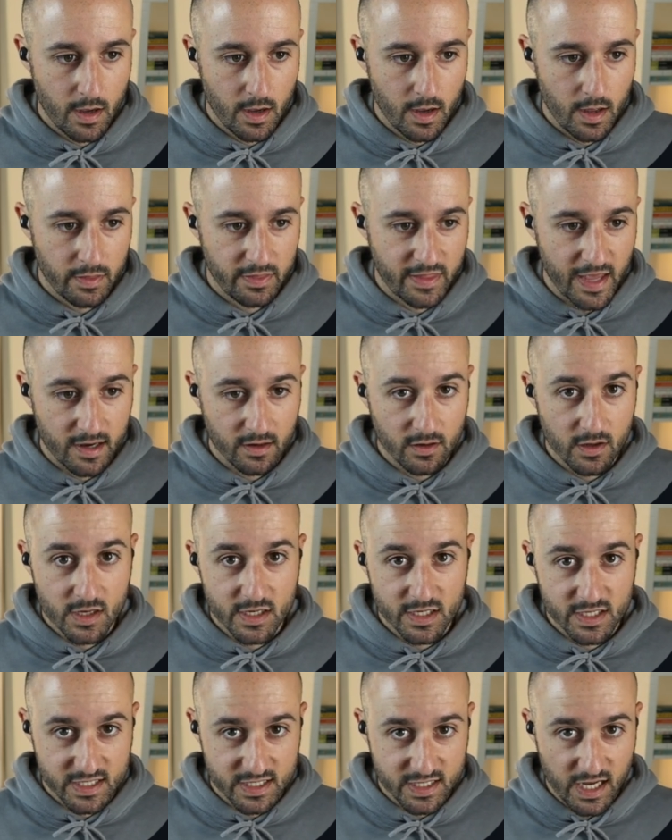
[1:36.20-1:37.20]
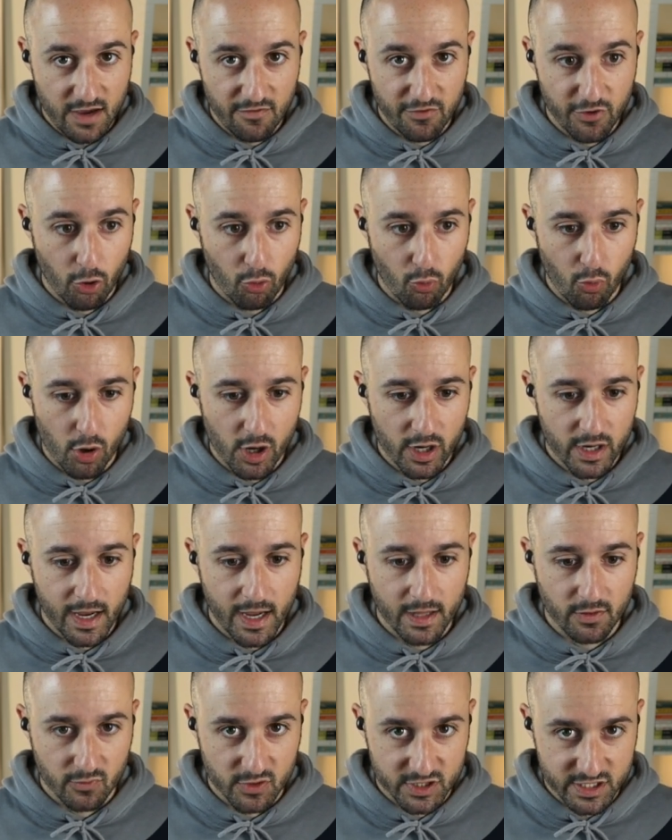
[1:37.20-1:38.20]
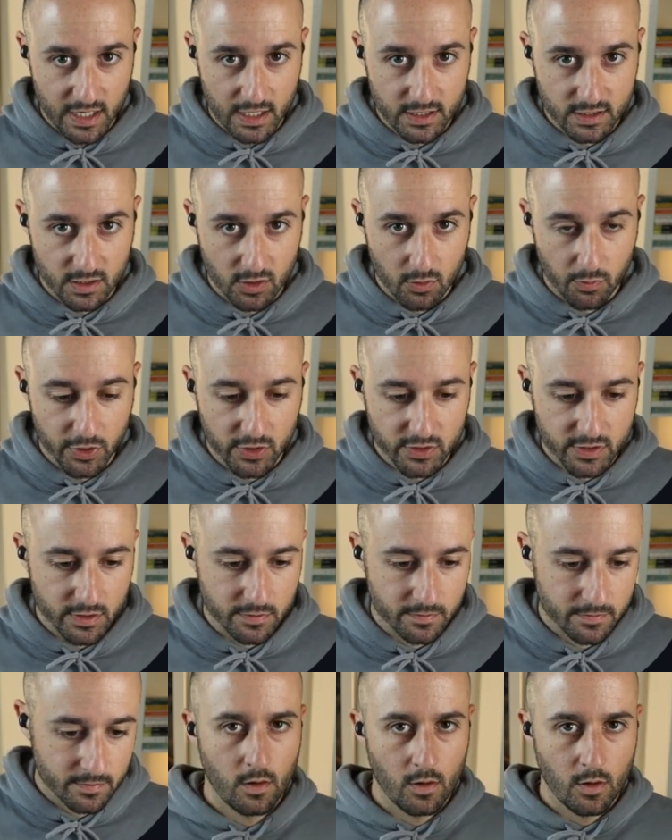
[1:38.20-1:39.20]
Then save your work and restart the computer.